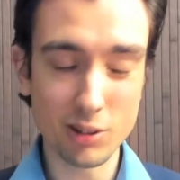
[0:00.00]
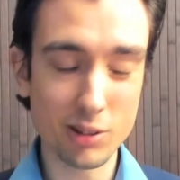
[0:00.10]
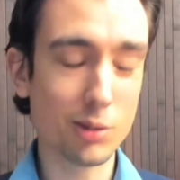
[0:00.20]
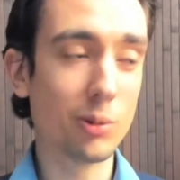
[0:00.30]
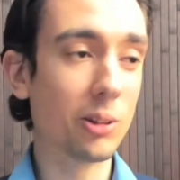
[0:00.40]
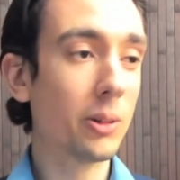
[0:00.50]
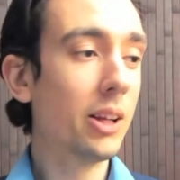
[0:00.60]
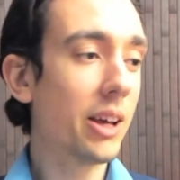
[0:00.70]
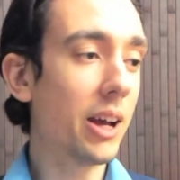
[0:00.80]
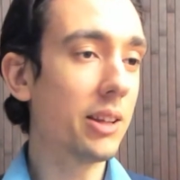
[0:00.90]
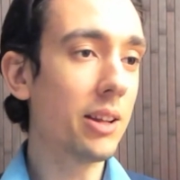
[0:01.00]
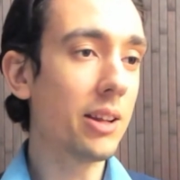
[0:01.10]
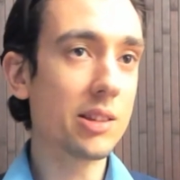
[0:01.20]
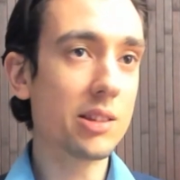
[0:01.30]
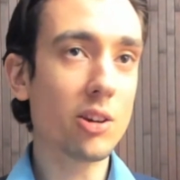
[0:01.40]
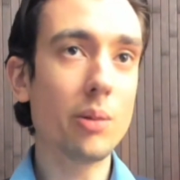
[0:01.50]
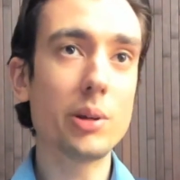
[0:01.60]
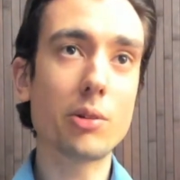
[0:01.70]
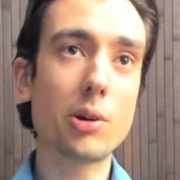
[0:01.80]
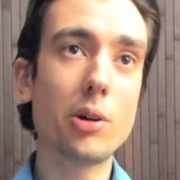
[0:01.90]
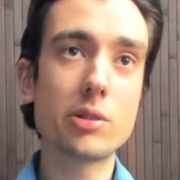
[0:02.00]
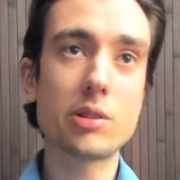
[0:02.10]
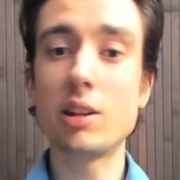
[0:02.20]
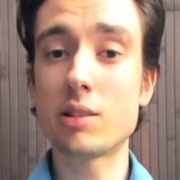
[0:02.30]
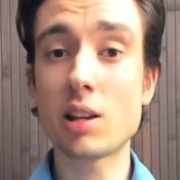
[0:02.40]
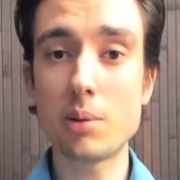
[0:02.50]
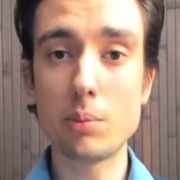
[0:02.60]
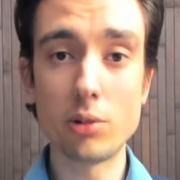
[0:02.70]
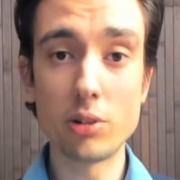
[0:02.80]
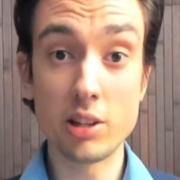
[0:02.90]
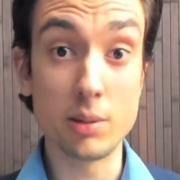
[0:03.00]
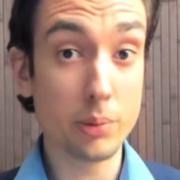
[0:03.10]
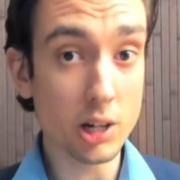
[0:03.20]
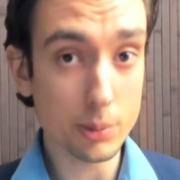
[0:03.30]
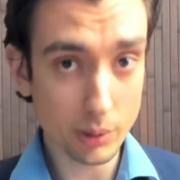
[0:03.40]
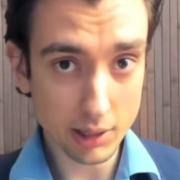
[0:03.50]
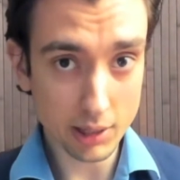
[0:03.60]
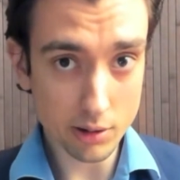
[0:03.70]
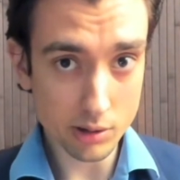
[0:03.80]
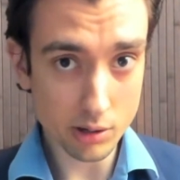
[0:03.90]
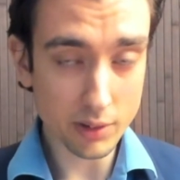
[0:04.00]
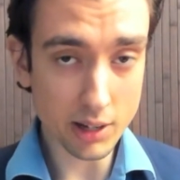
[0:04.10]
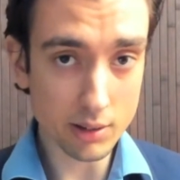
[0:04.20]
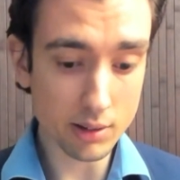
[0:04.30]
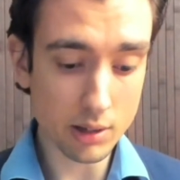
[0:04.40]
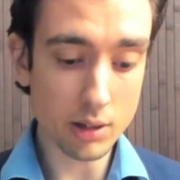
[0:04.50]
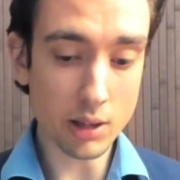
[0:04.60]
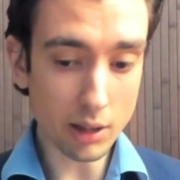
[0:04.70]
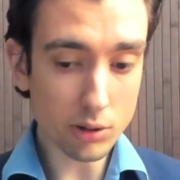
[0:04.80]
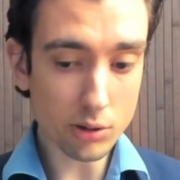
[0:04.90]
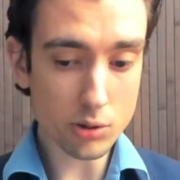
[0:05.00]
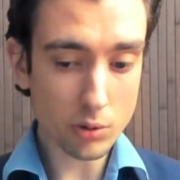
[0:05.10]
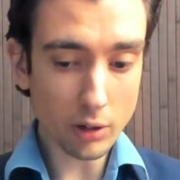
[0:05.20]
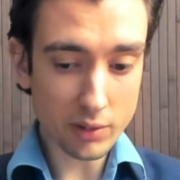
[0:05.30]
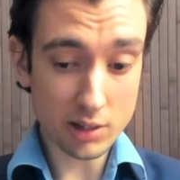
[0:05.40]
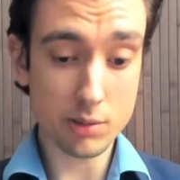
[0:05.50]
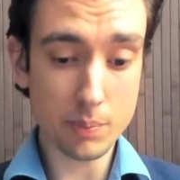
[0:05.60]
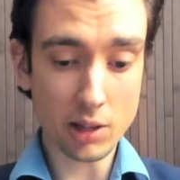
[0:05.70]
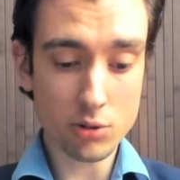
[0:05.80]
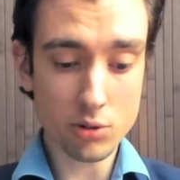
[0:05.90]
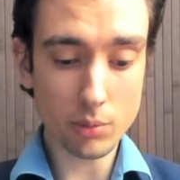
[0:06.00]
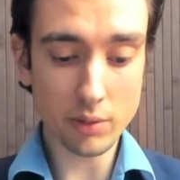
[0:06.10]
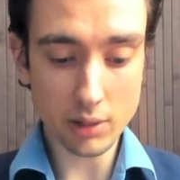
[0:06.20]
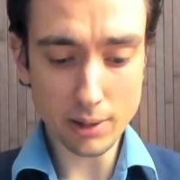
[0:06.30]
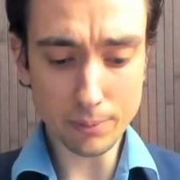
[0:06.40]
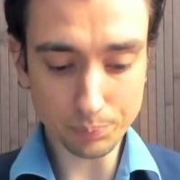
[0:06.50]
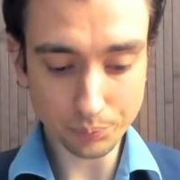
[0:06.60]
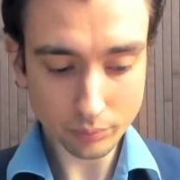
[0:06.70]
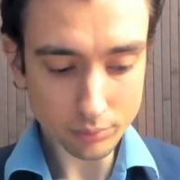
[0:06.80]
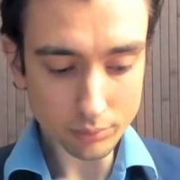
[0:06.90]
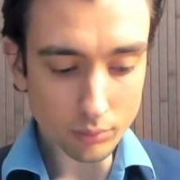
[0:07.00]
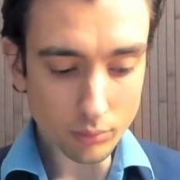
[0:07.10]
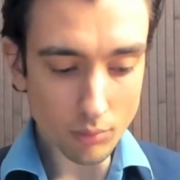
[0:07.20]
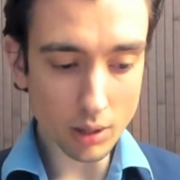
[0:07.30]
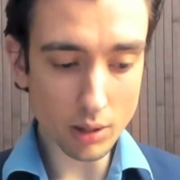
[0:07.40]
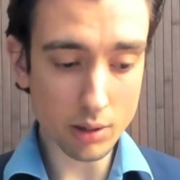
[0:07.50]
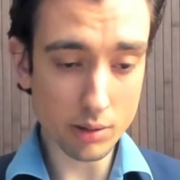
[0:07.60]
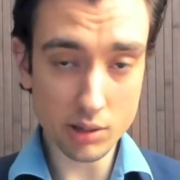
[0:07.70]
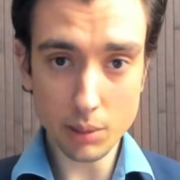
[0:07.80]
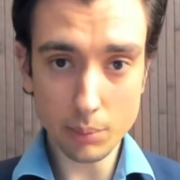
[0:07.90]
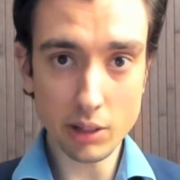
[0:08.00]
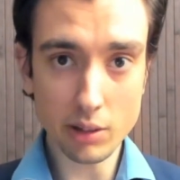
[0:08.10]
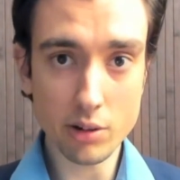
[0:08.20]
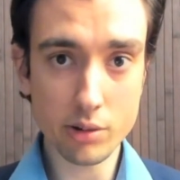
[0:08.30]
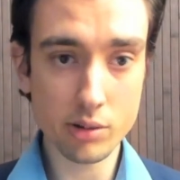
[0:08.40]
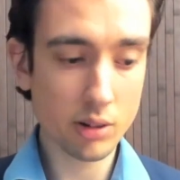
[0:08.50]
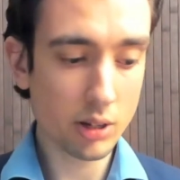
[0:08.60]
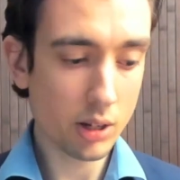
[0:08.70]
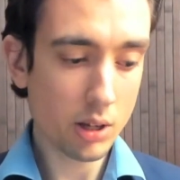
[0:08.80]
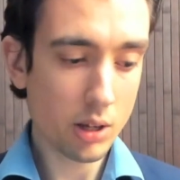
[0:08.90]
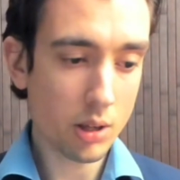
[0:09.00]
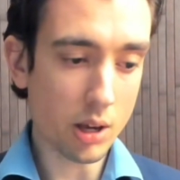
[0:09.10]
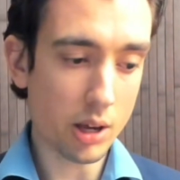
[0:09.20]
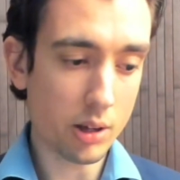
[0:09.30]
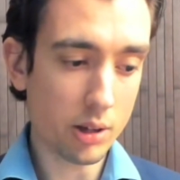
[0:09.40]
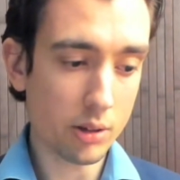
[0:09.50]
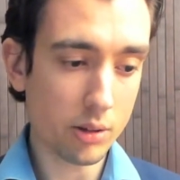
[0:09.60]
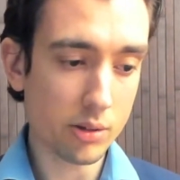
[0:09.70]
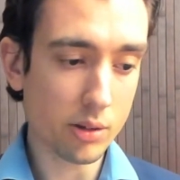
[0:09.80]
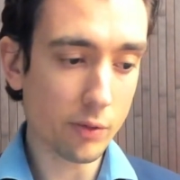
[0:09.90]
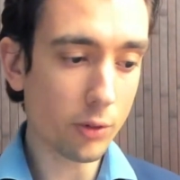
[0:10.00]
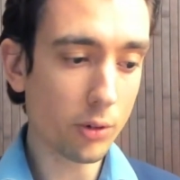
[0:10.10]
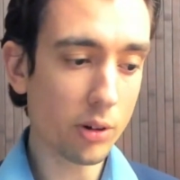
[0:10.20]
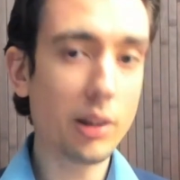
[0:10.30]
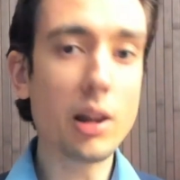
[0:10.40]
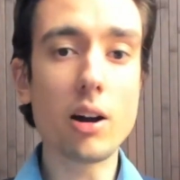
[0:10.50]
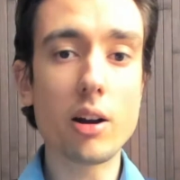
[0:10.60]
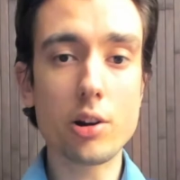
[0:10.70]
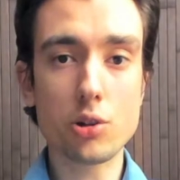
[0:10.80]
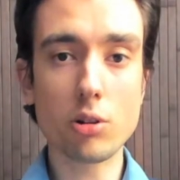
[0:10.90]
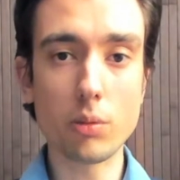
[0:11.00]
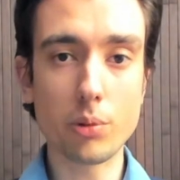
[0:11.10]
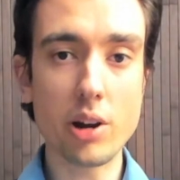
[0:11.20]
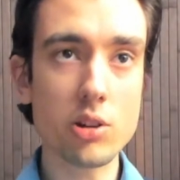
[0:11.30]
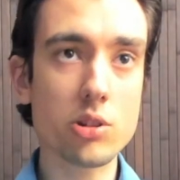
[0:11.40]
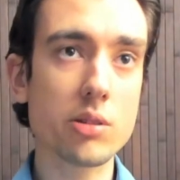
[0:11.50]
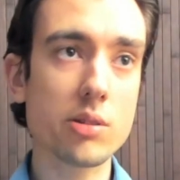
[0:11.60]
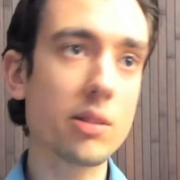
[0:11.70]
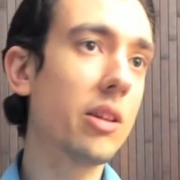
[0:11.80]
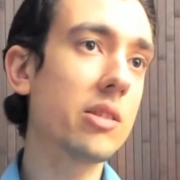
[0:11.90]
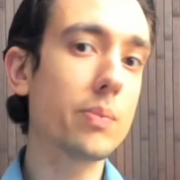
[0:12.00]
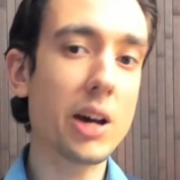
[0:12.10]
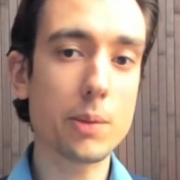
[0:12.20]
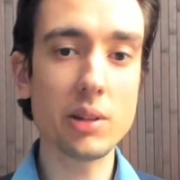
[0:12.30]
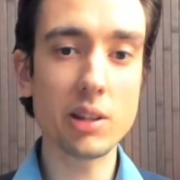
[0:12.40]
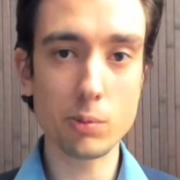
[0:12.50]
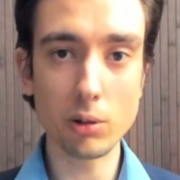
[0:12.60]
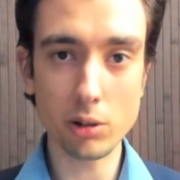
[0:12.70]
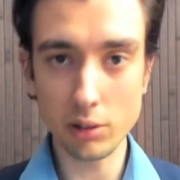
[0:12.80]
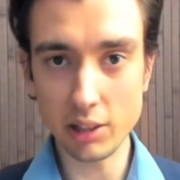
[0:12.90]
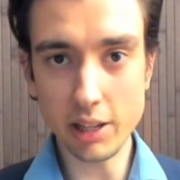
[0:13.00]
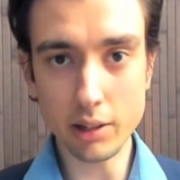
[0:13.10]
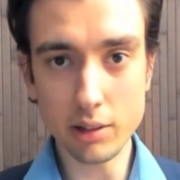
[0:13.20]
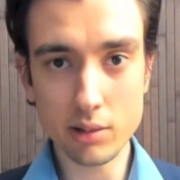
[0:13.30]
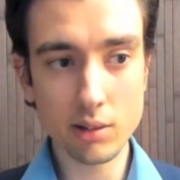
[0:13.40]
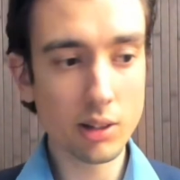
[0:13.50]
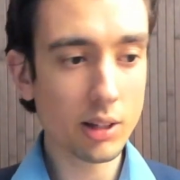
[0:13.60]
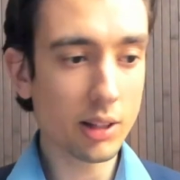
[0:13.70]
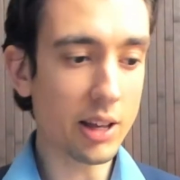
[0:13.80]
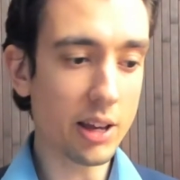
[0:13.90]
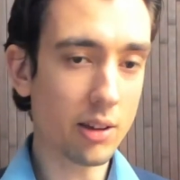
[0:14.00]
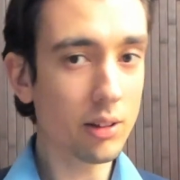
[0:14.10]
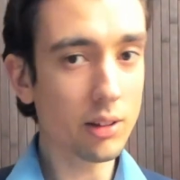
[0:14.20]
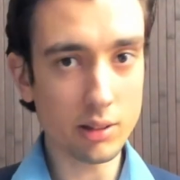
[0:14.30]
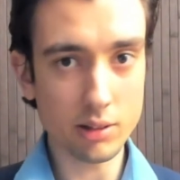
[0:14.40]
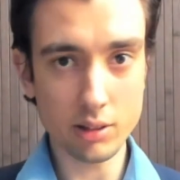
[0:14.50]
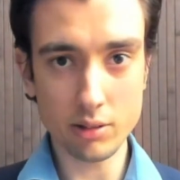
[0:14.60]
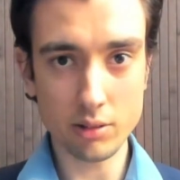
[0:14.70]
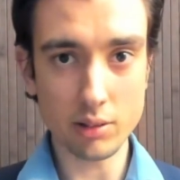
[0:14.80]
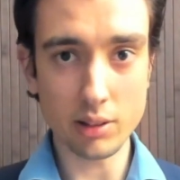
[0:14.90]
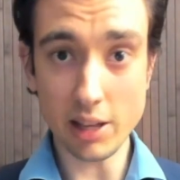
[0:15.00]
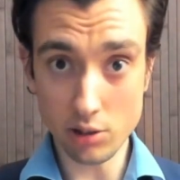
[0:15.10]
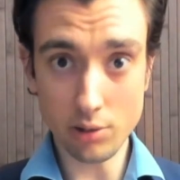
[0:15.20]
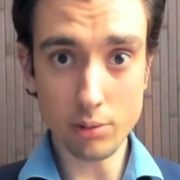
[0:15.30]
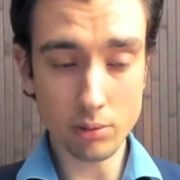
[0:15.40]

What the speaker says: as well. And then as the company grows, then it's coming more the department leaders of that industry, of that spectrum over there, team leaders. And for large corporations, this might be as well colleagues, like you,